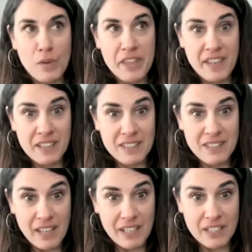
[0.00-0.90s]
with that
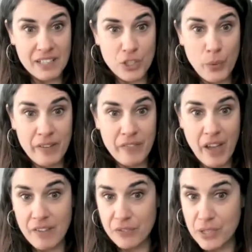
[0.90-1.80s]
said, do you have
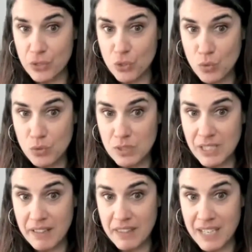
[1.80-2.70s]
every school
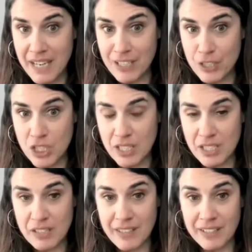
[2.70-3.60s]
in the
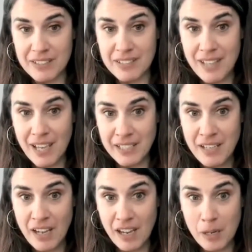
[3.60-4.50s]
nation that is
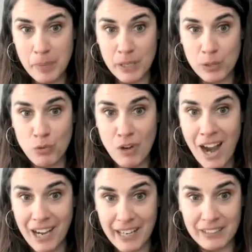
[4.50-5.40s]
signed up and
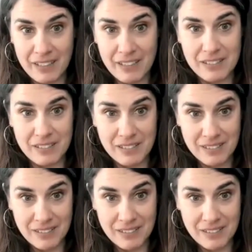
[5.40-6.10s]
rocking this?